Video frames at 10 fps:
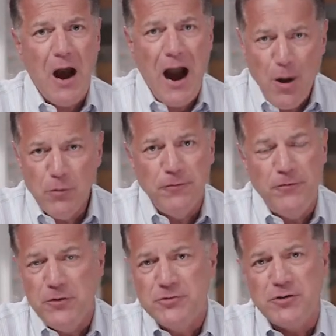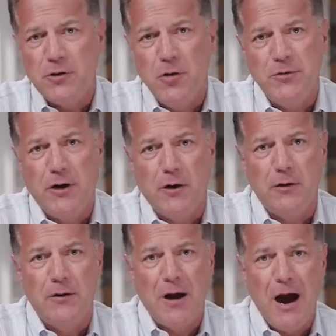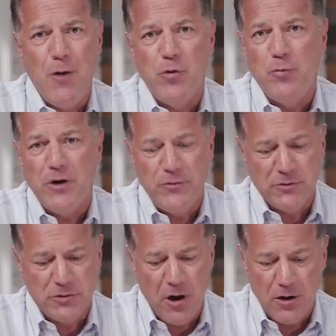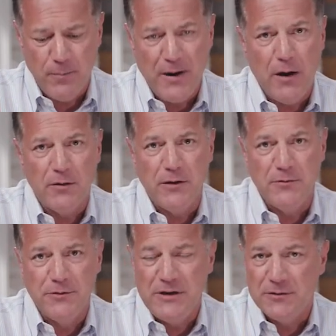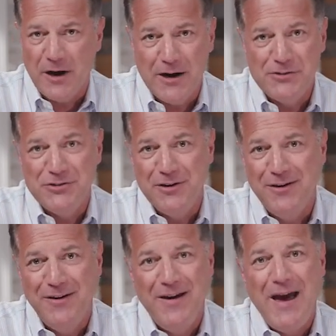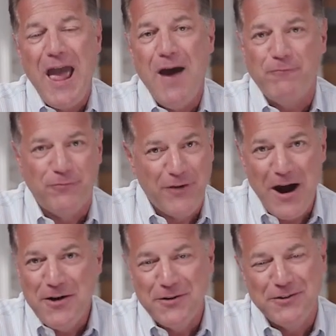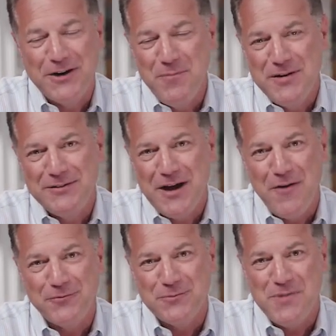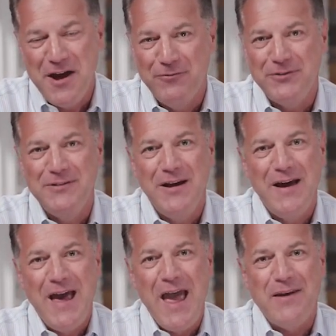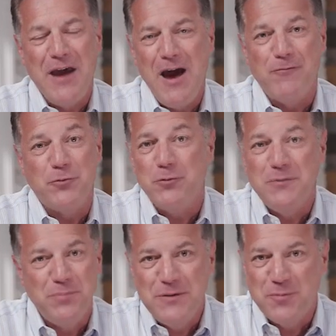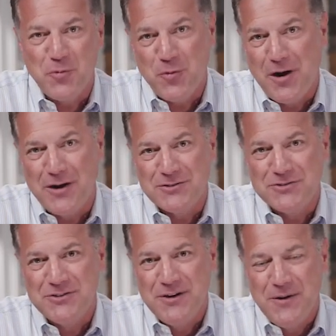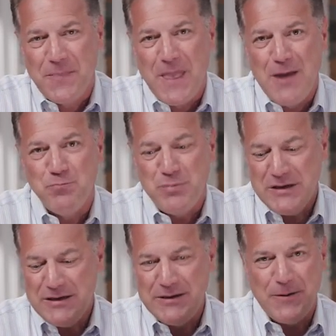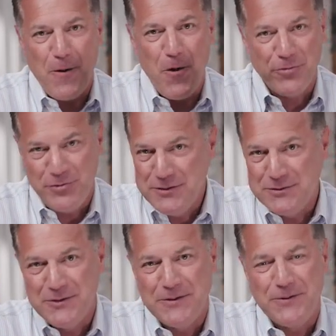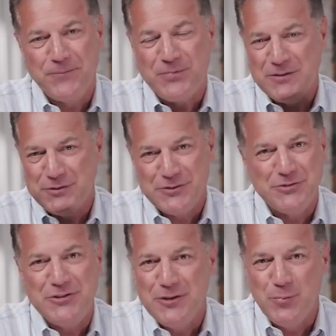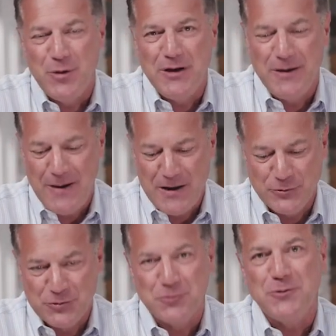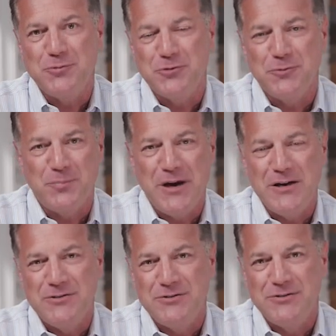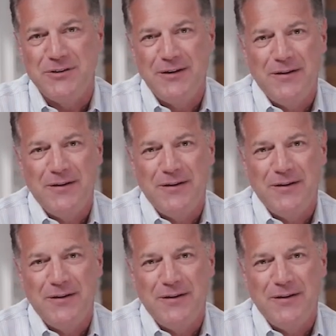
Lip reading: I refuse to go there. I would rather talk about Elijah and fire coming down from heaven and have three people watch and be authentic and legitimate and scripture-based